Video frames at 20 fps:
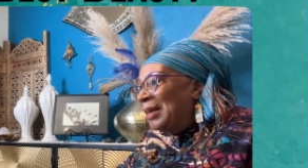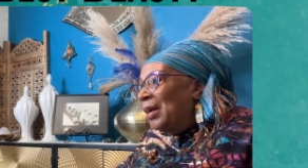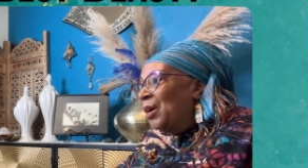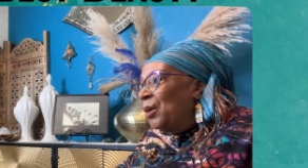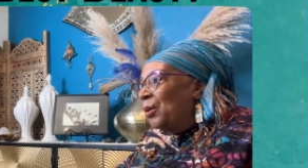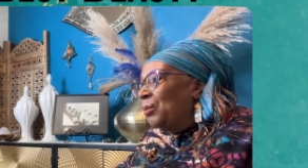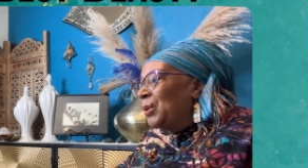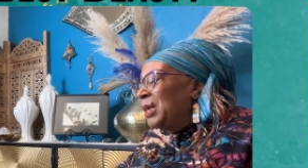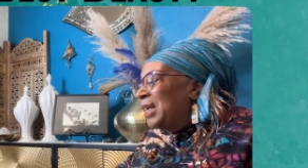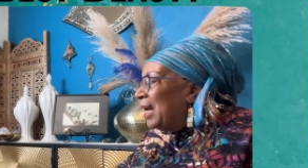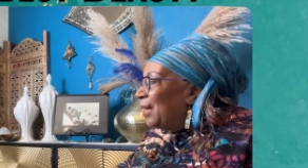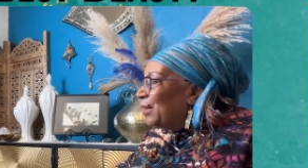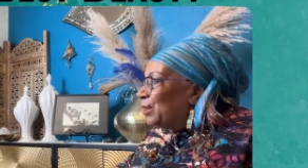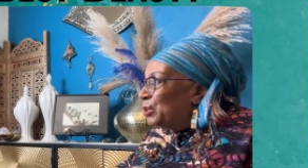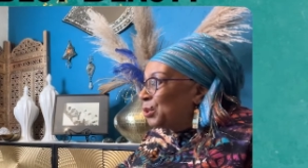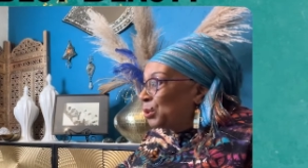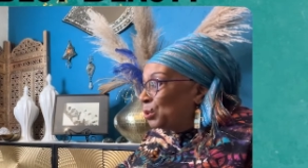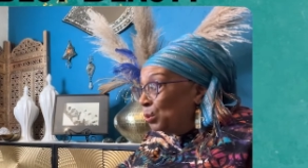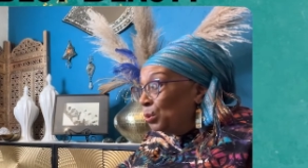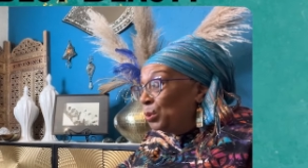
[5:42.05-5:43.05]
Mm-hmm. We had a
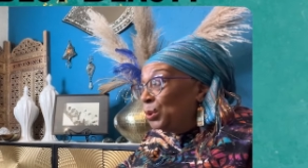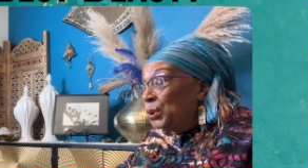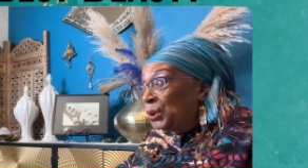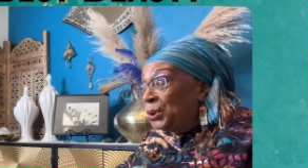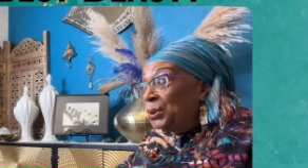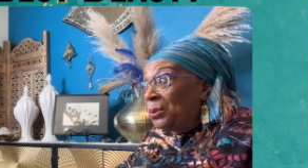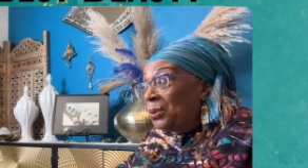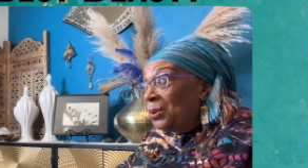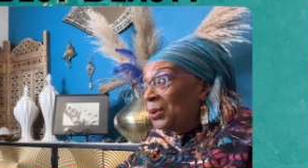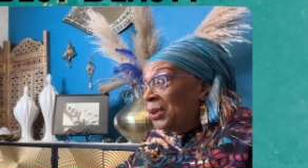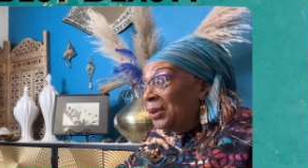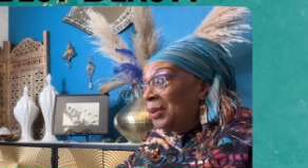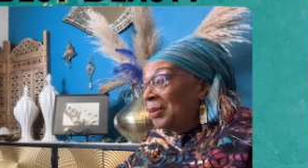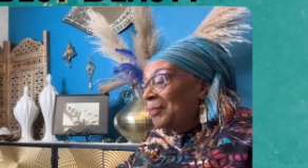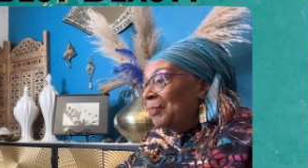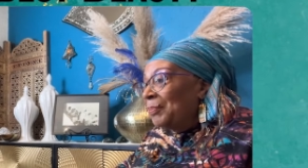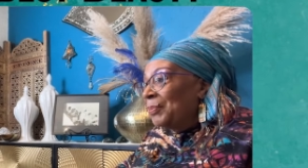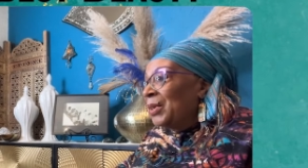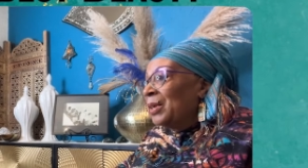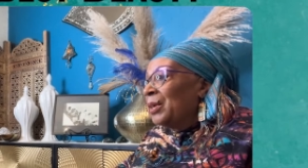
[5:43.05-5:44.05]
school store,
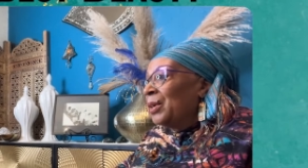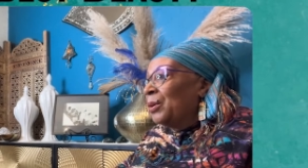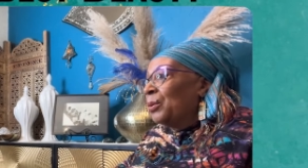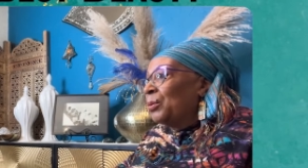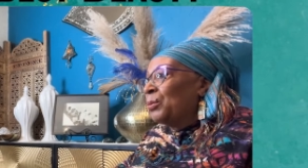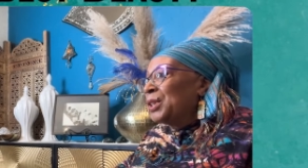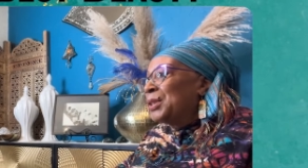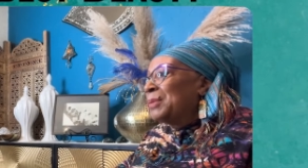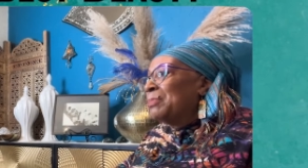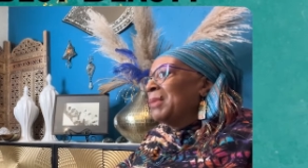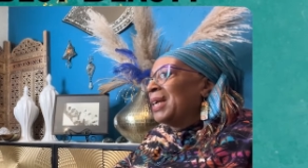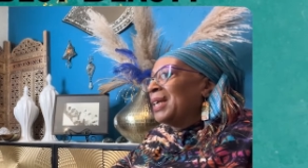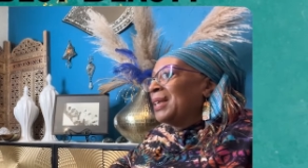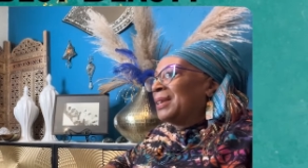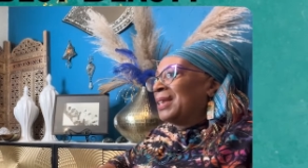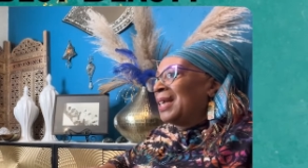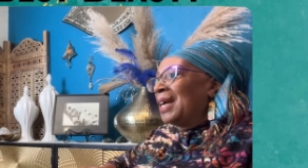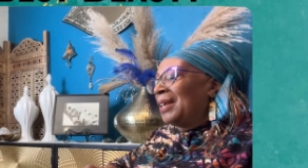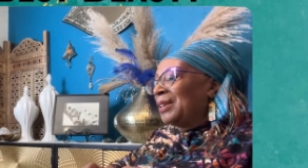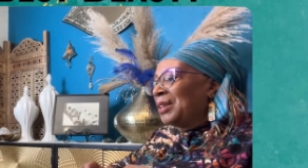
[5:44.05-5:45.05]
mm-hmm. which
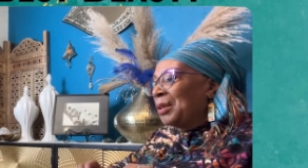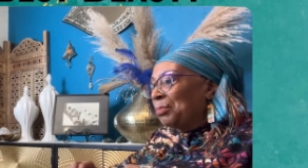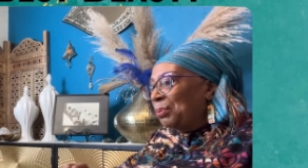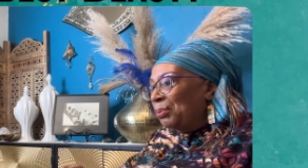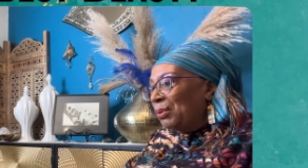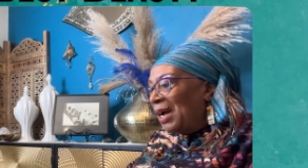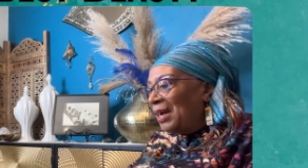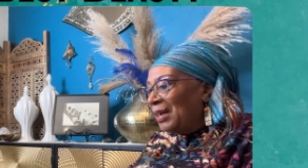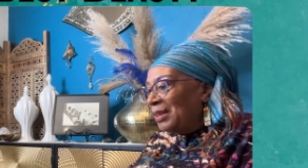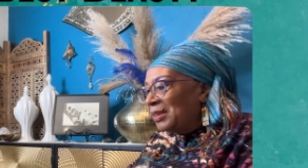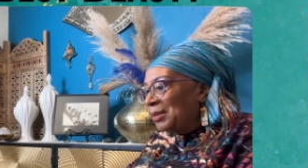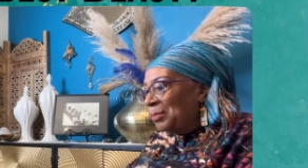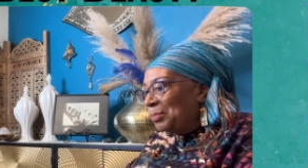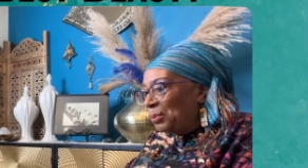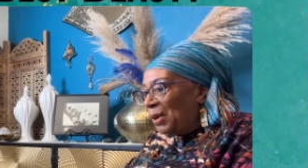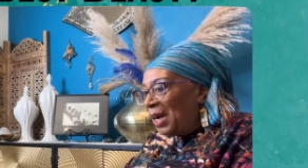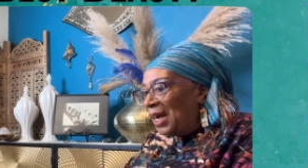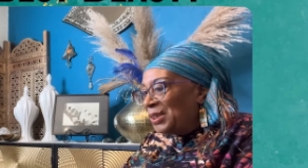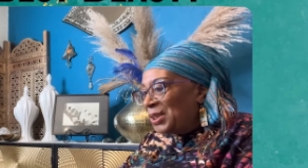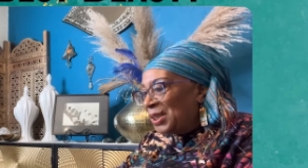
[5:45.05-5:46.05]
meant that the pro- the
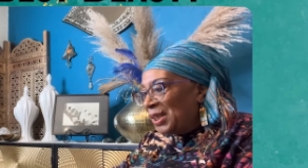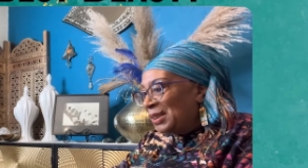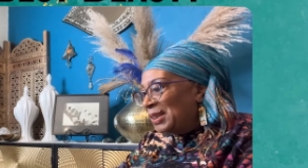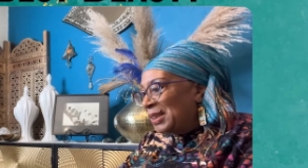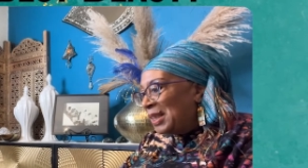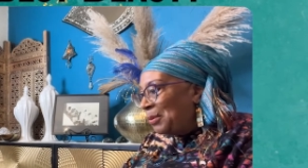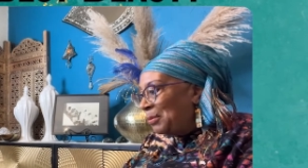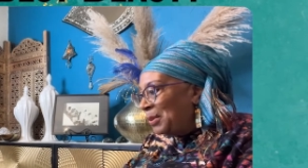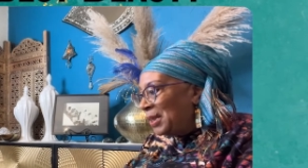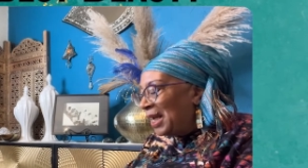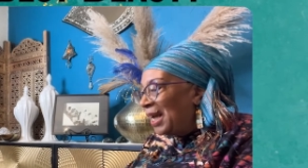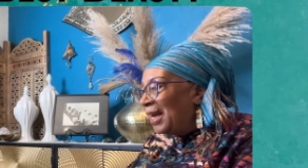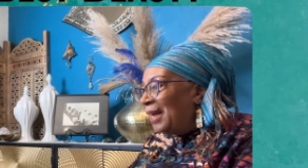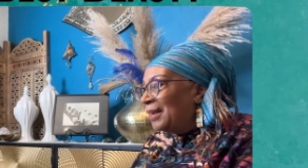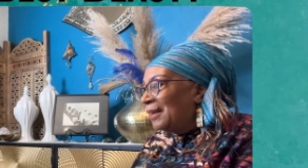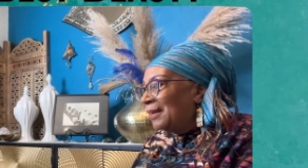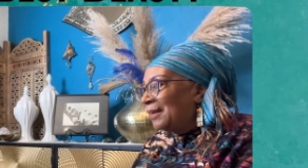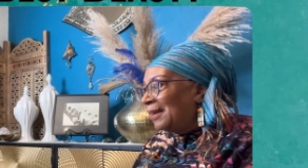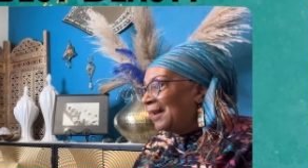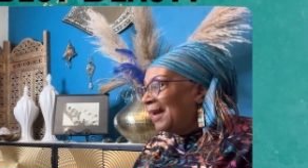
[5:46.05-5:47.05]
projects that we had
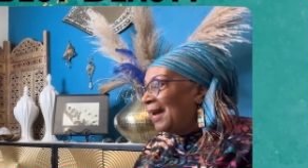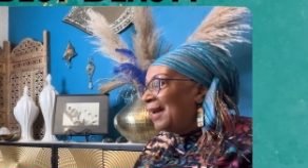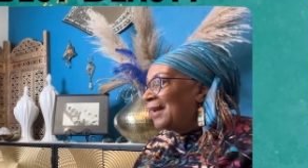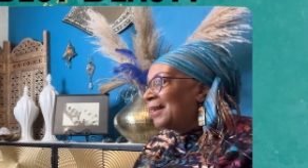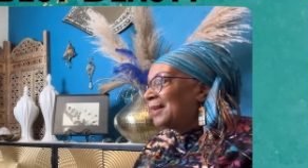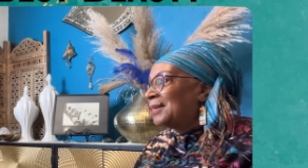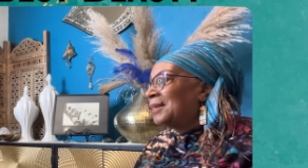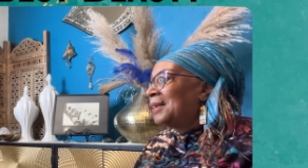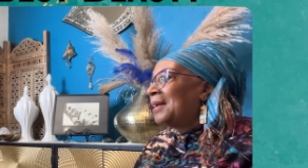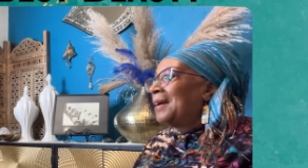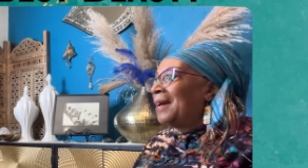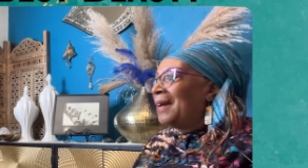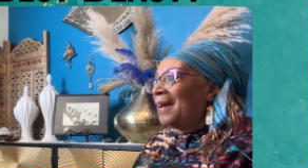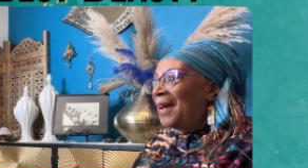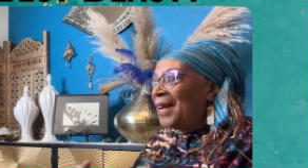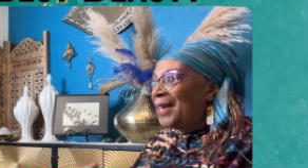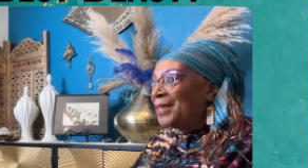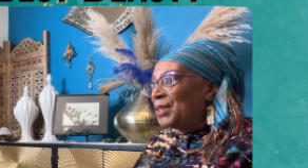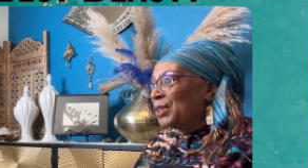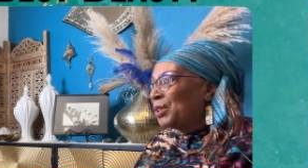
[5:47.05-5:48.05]
in class mm-hmm.
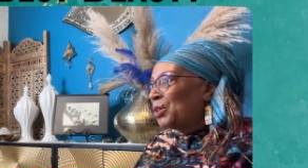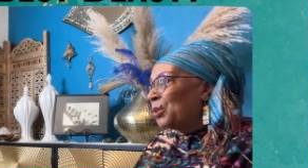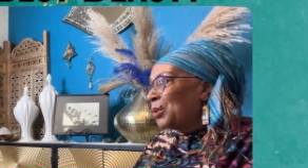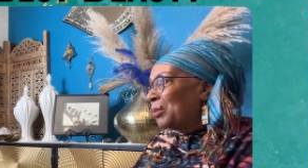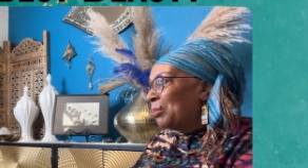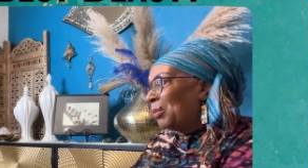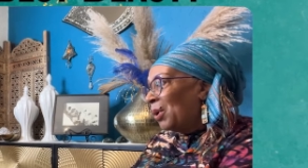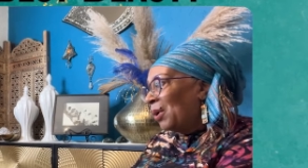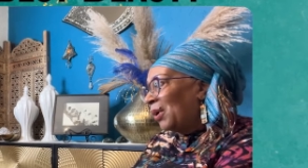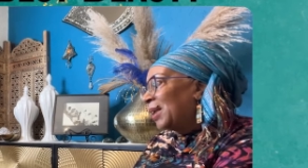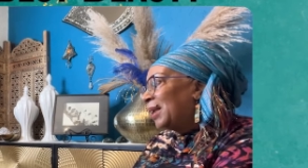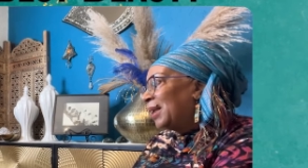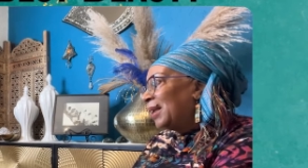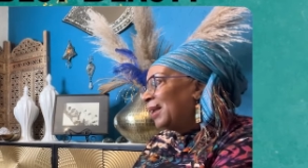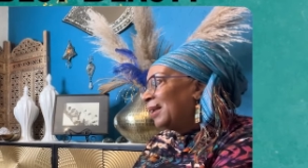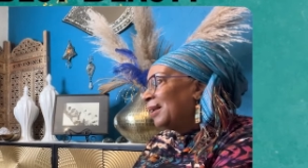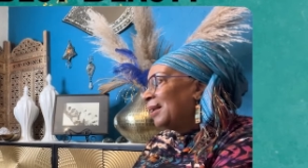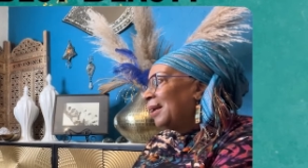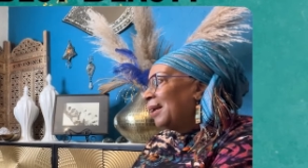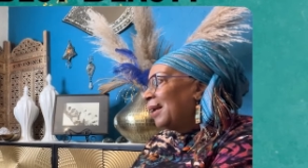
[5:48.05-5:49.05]
had to go to
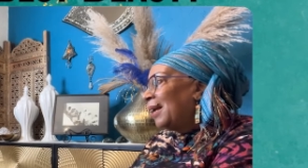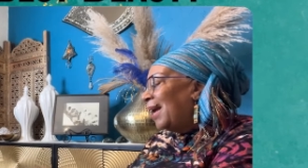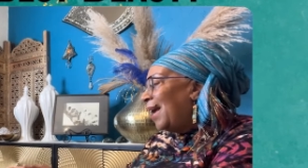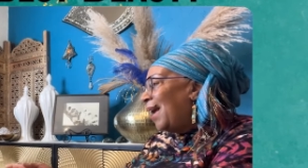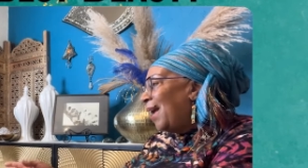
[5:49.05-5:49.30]
market, mm-hmm.